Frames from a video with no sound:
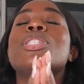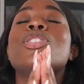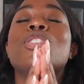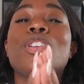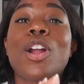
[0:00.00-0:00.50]
is
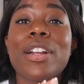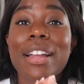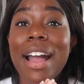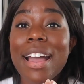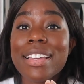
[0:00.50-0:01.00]
start,
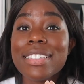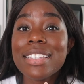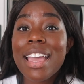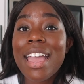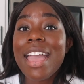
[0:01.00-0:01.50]
guys,
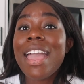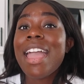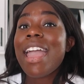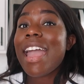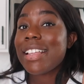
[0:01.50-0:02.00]

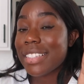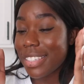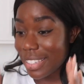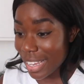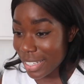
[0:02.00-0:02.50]
and
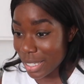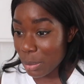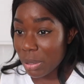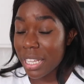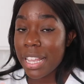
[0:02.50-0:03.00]
stay
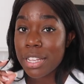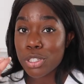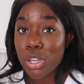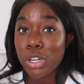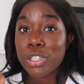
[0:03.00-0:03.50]
disciplined, and
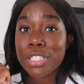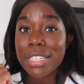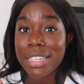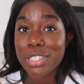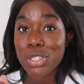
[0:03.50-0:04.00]
it turns
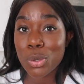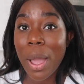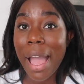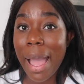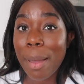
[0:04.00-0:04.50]
into
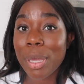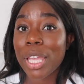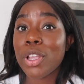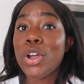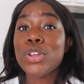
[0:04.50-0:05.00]
a
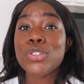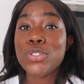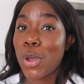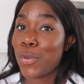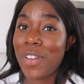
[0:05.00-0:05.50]
habit
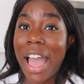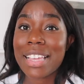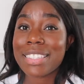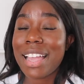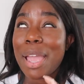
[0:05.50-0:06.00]
so
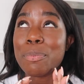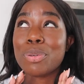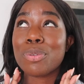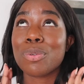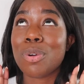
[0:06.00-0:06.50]
fast, I
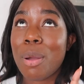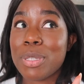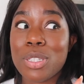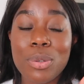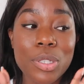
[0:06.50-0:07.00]

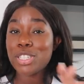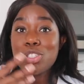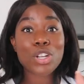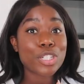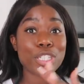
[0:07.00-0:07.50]
promise you. It
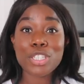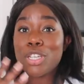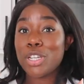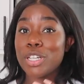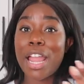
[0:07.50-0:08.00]
just turns
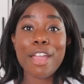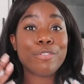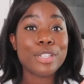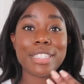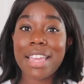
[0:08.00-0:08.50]
into your
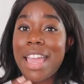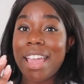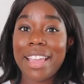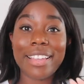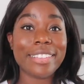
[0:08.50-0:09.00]

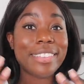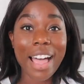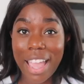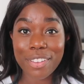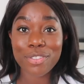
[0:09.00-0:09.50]
everyday
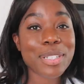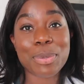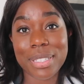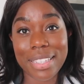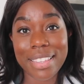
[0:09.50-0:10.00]
life. I just
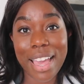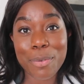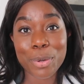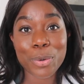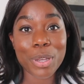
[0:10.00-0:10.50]
wanna say
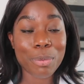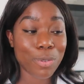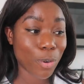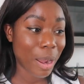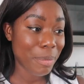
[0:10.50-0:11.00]
that real quick
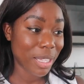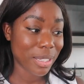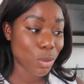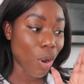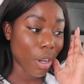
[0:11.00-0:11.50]
before I made
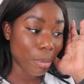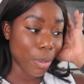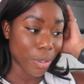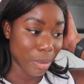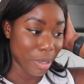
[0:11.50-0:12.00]
this
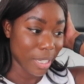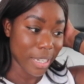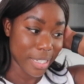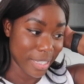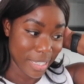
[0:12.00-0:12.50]
guacamole
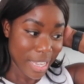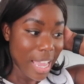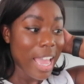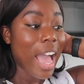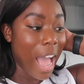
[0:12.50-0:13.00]
because
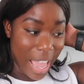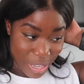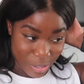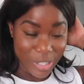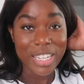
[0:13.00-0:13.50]
I
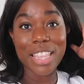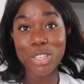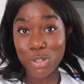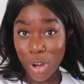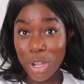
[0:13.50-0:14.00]
understand
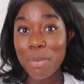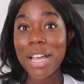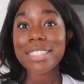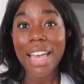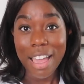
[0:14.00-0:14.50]
the struggle
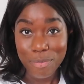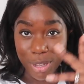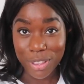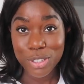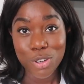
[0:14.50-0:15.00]
bus. I've
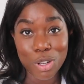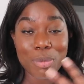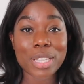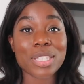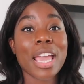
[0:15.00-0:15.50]
been on the struggle
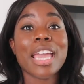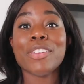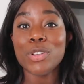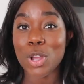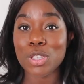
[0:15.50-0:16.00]
bus.
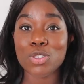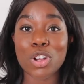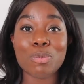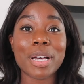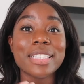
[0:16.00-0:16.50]
If you're on the
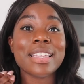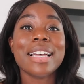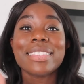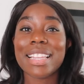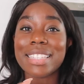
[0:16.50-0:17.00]
struggle bus,
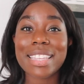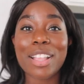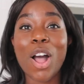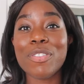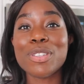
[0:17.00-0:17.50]
let's
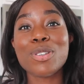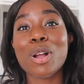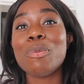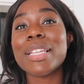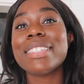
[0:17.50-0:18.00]
get off of the
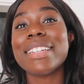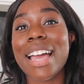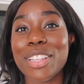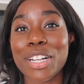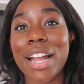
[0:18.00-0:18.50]
struggle bus
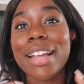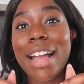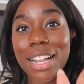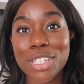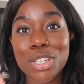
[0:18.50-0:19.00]
together. I
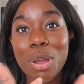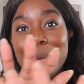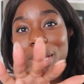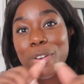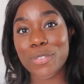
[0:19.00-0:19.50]
got you,
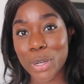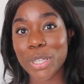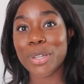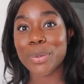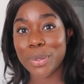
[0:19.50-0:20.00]
I'm here for
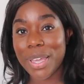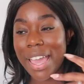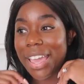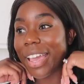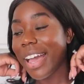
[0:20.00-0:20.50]
you,
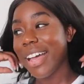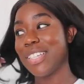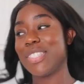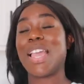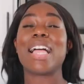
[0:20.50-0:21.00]
okay?
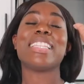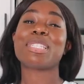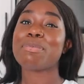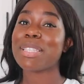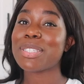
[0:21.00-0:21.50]
So yeah,
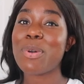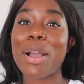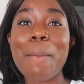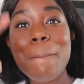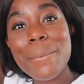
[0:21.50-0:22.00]
let's make this
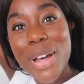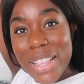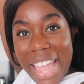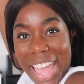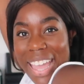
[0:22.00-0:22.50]
guacamole,
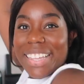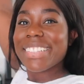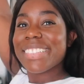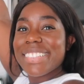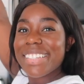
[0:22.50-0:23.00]

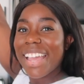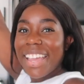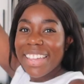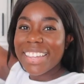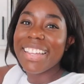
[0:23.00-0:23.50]

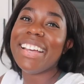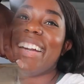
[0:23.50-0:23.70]
yes!